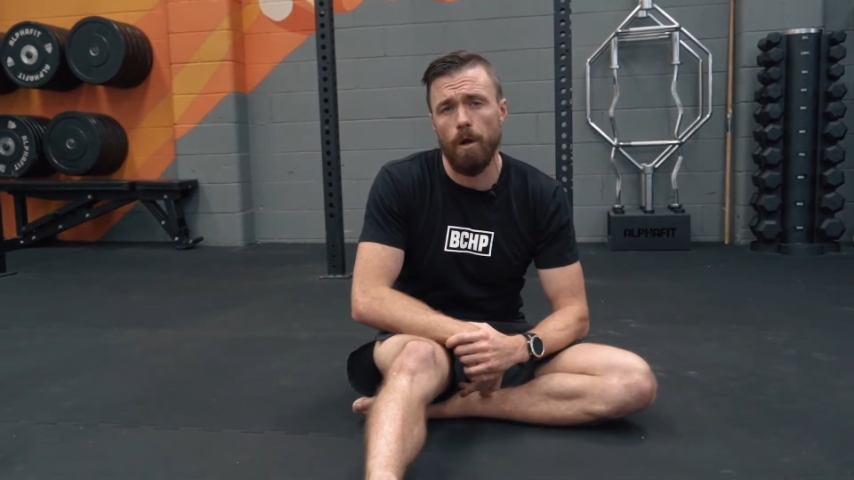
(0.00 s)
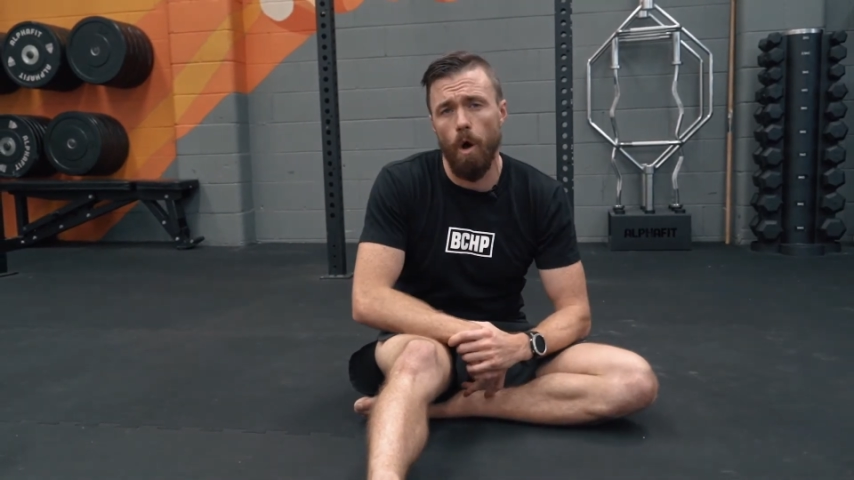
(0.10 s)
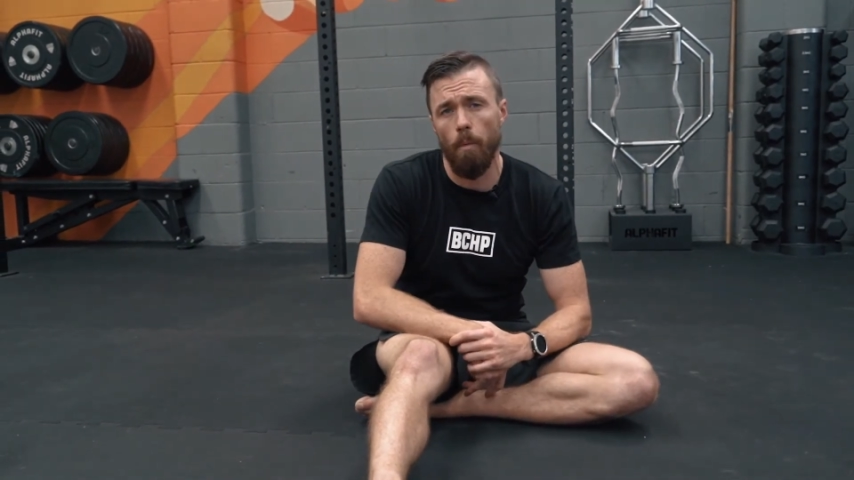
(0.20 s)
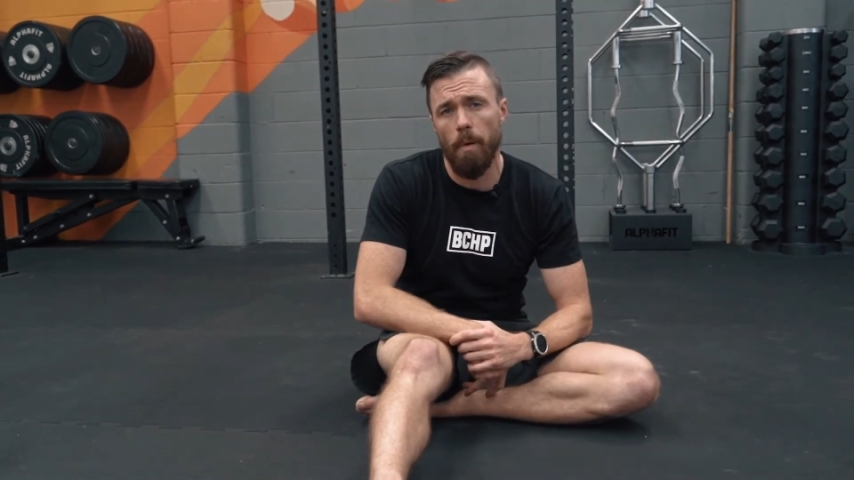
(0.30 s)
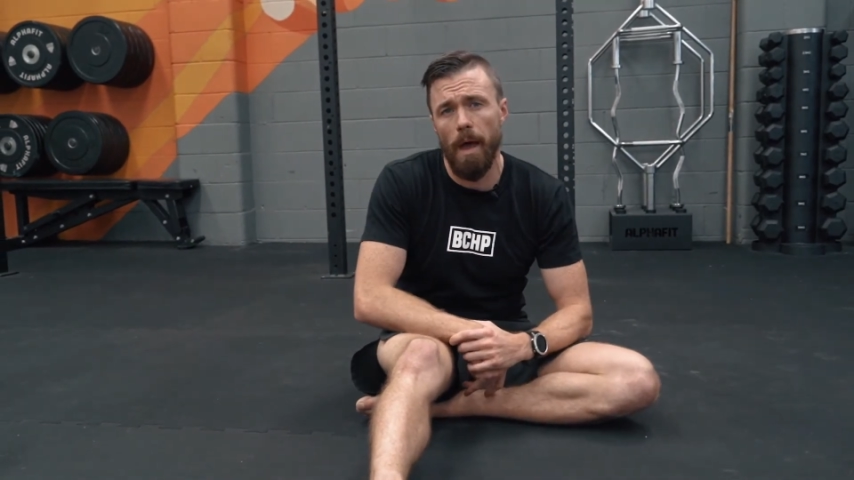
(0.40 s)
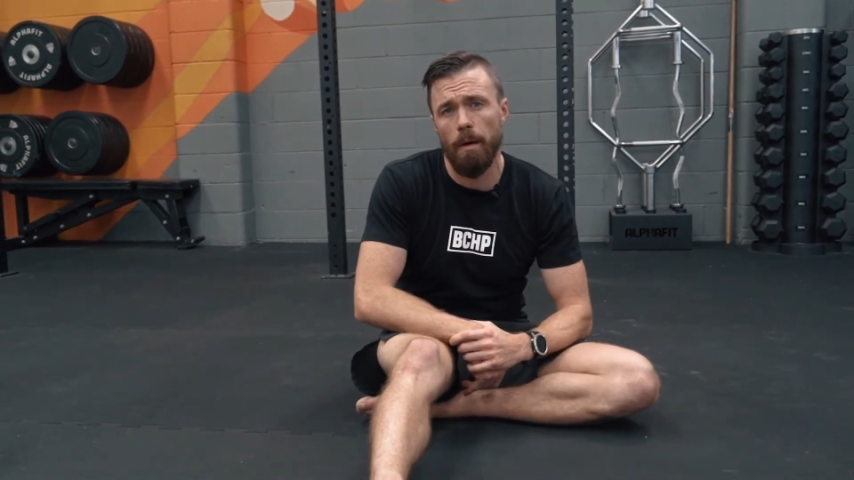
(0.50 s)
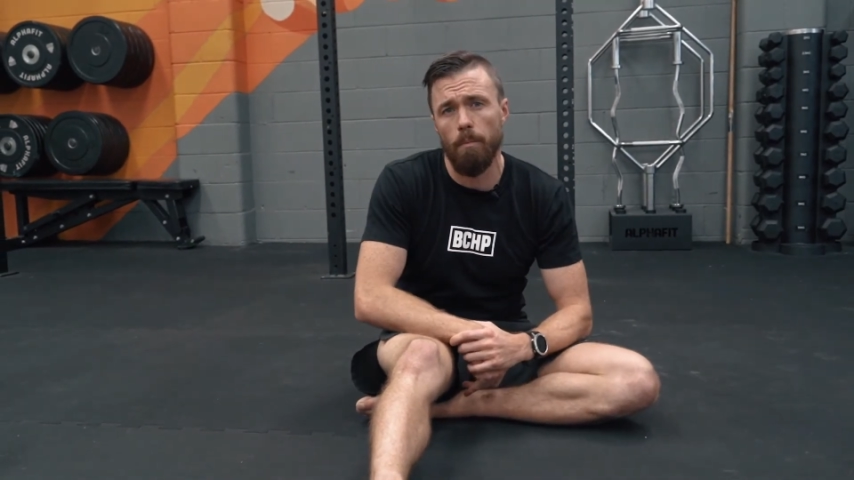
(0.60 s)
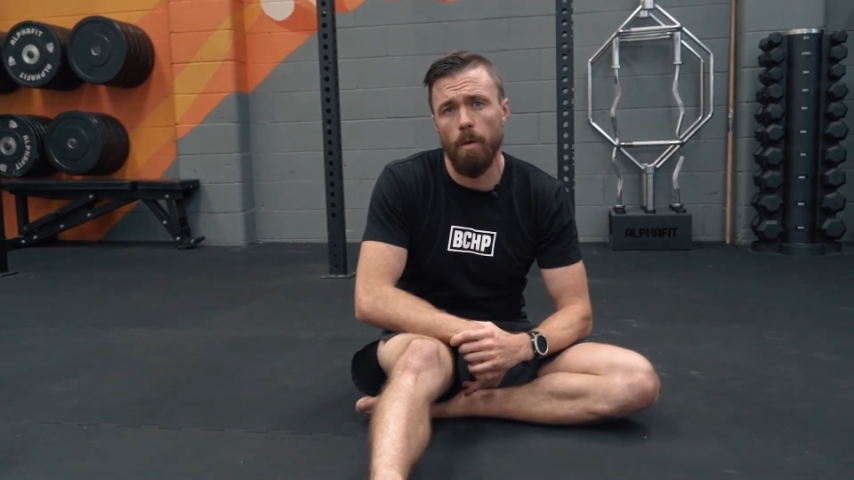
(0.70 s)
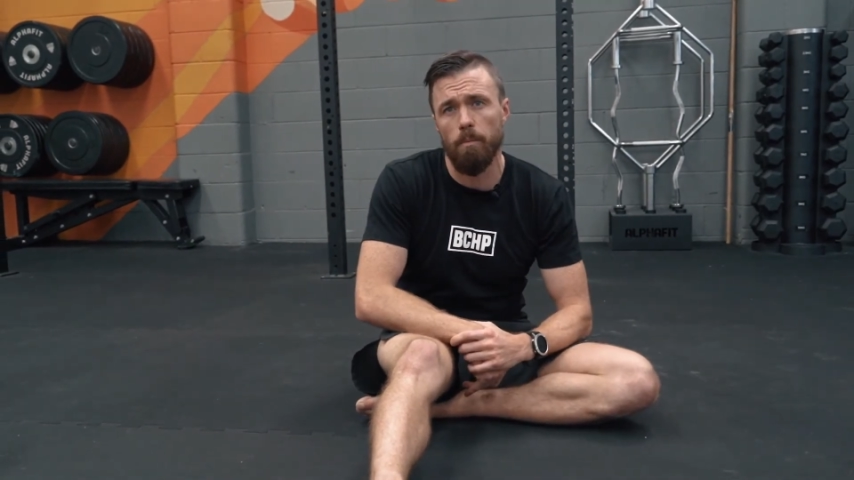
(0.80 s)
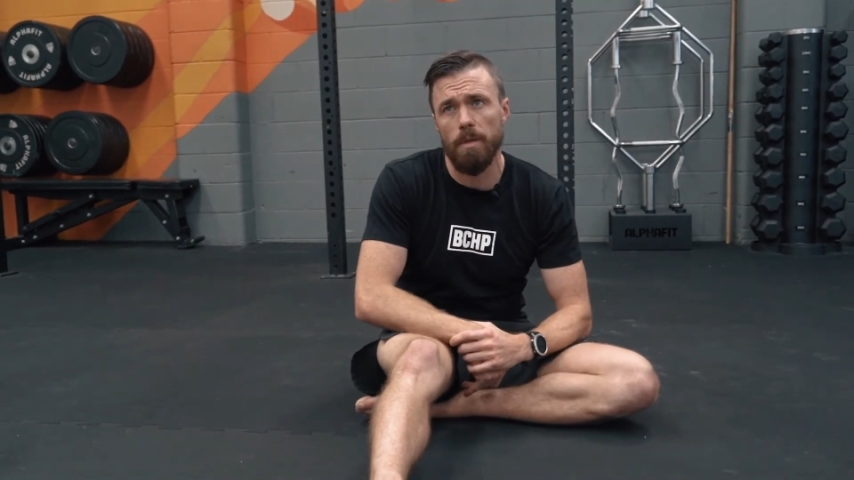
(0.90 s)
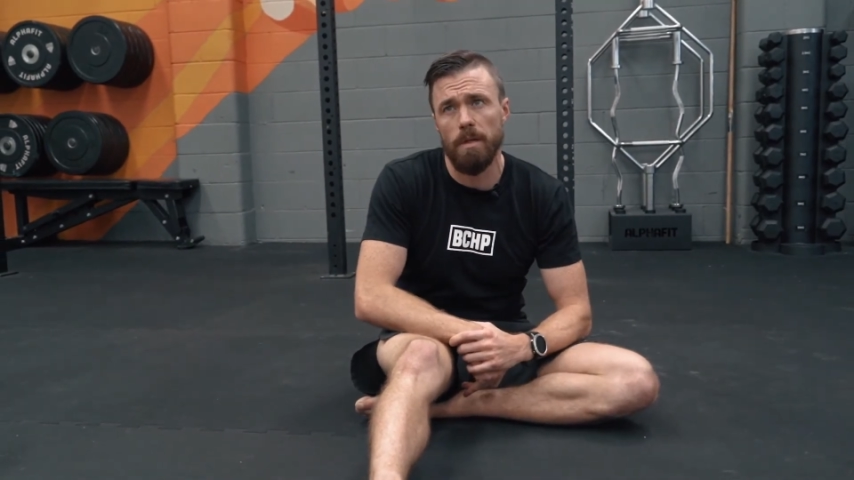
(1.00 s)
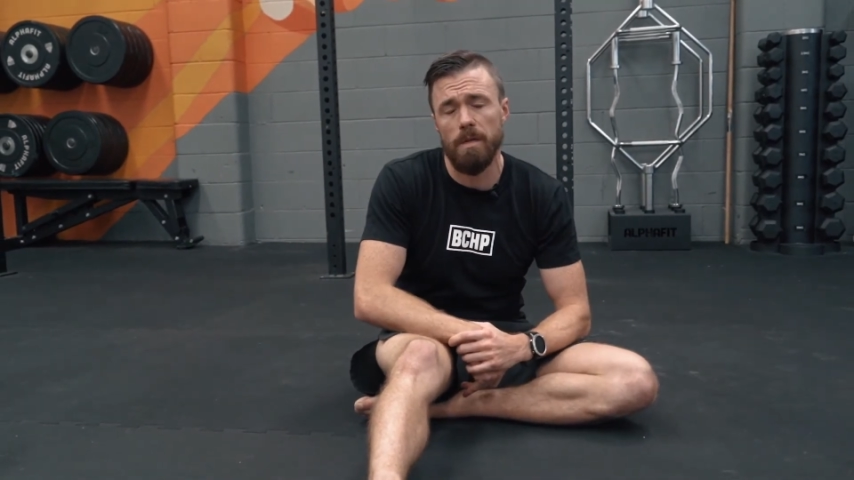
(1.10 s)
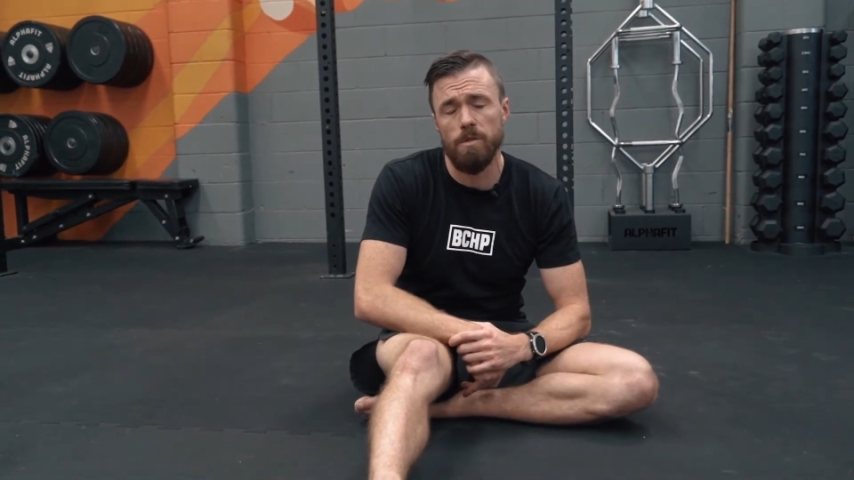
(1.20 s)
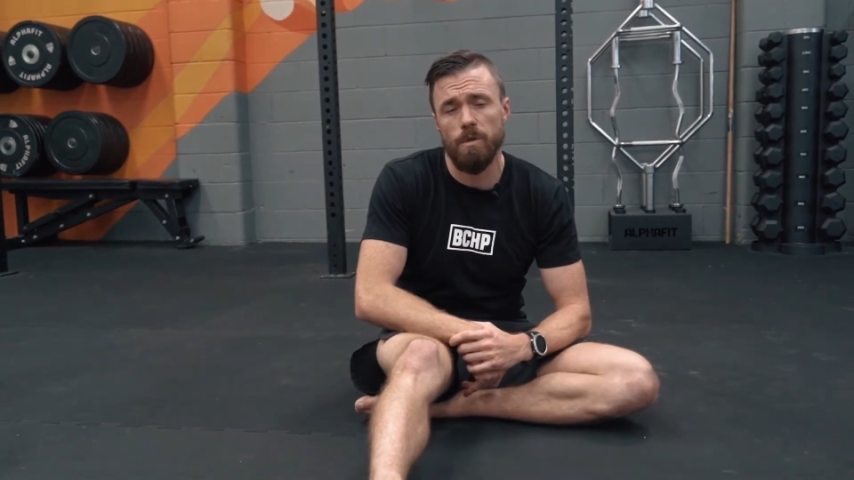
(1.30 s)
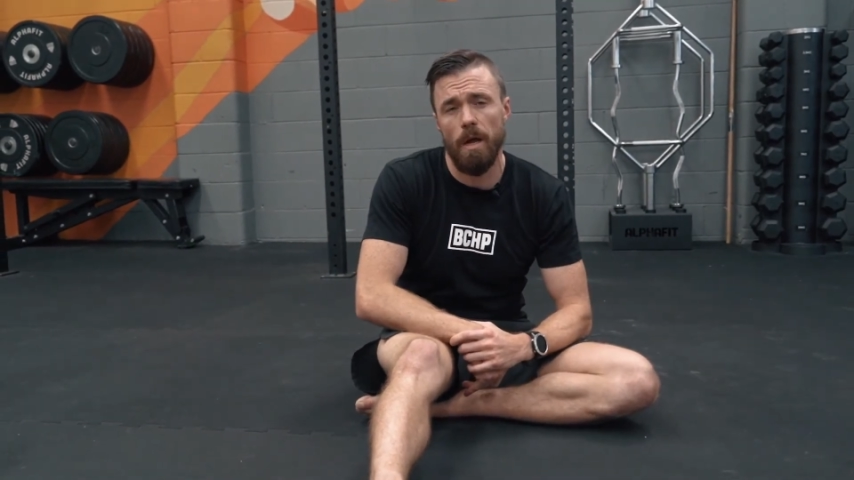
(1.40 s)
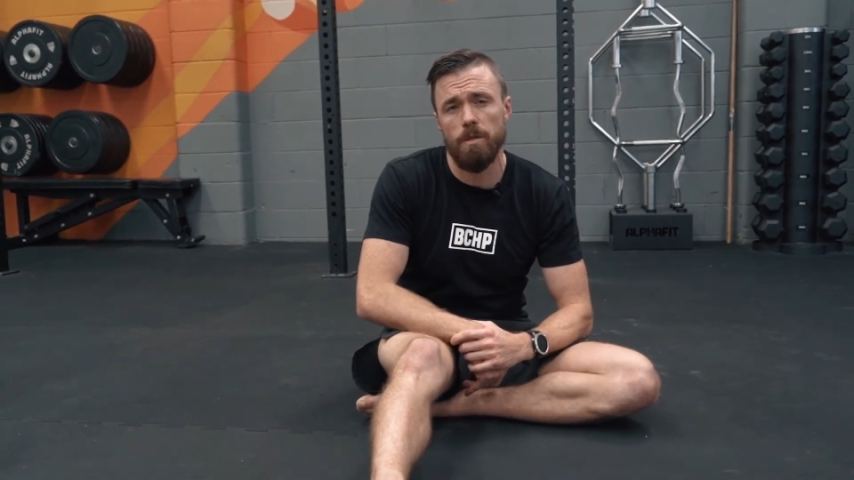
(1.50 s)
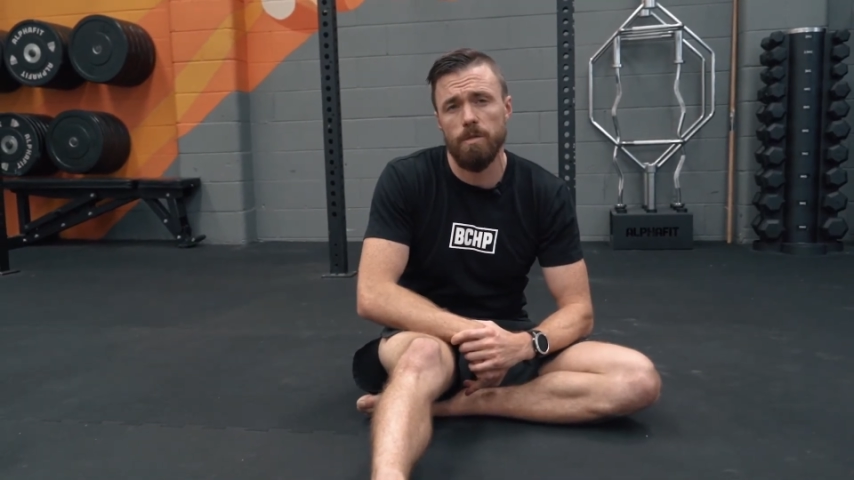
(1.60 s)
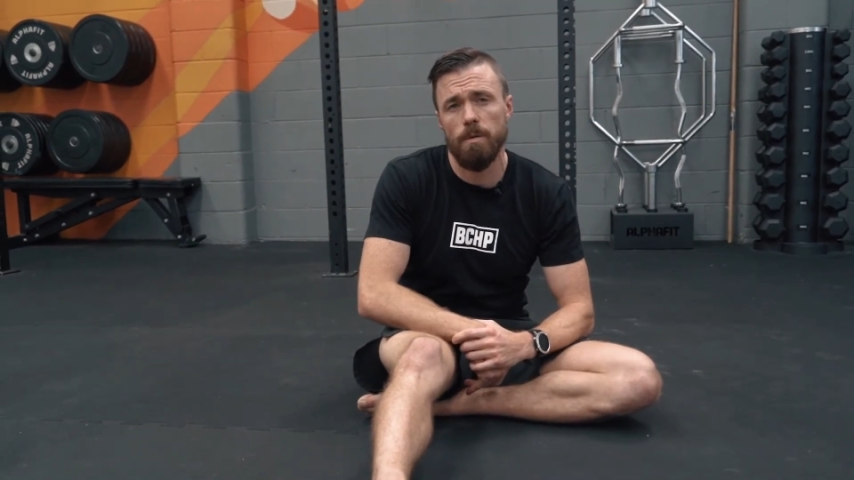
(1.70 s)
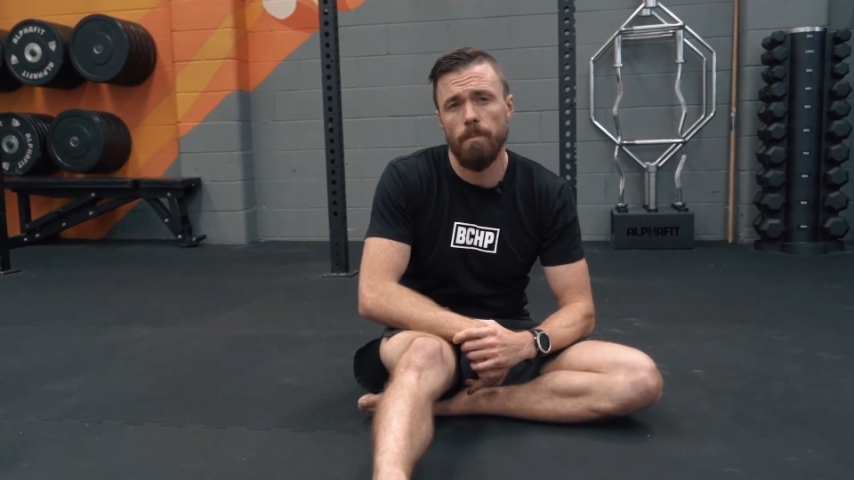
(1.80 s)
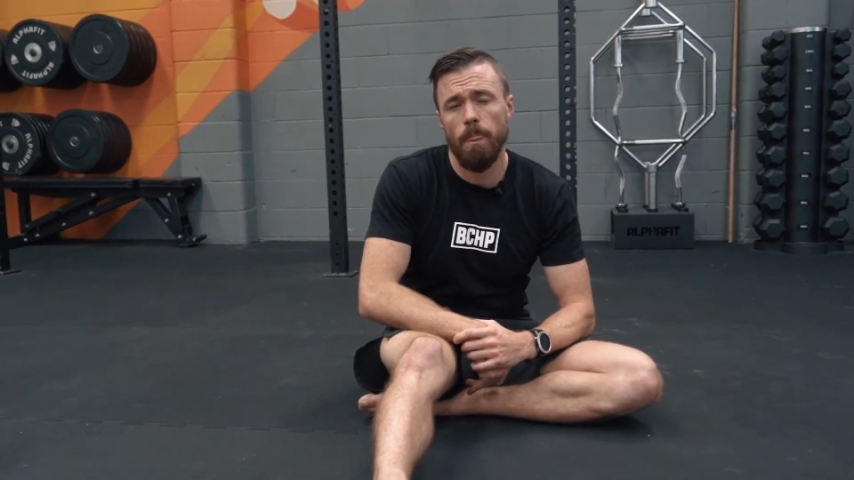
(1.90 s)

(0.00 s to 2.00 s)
compound mobility stretch.